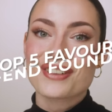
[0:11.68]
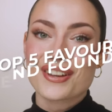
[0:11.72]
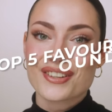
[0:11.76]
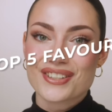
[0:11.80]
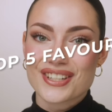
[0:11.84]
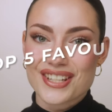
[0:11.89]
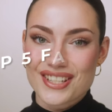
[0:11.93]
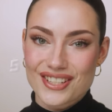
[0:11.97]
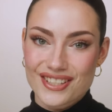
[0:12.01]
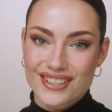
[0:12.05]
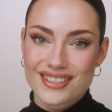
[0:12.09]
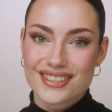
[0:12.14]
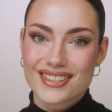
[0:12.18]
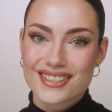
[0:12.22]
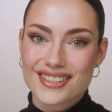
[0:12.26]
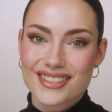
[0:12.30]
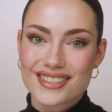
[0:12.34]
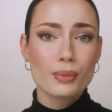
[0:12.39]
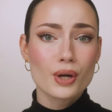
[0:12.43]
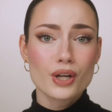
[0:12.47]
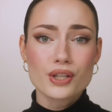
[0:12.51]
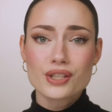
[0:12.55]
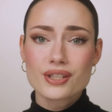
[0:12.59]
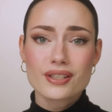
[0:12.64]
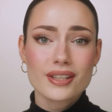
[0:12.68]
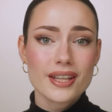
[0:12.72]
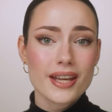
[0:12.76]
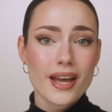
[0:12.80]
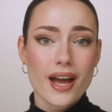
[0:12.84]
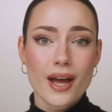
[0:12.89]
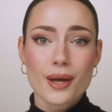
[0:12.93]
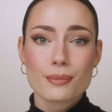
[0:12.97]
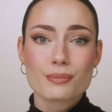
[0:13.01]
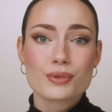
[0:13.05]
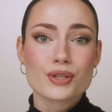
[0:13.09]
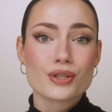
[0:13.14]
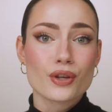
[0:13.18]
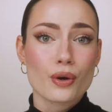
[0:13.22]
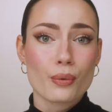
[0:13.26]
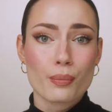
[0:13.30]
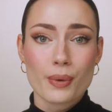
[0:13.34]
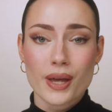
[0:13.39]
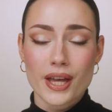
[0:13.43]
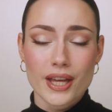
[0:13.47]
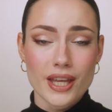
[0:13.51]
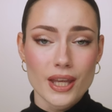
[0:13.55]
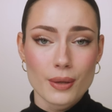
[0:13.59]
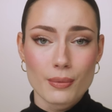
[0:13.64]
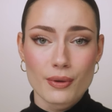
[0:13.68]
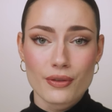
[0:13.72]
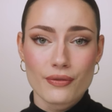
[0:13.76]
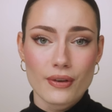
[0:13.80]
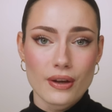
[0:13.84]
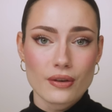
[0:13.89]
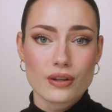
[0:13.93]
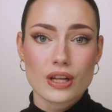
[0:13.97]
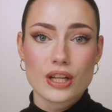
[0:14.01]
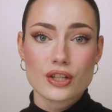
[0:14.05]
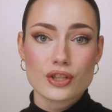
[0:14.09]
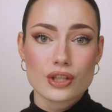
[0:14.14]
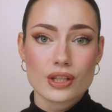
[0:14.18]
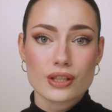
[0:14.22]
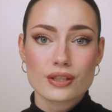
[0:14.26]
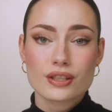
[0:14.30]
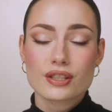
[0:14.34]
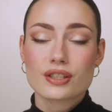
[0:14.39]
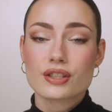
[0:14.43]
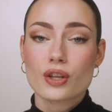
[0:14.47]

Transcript: foundations. Personally, I am so picky with foundations,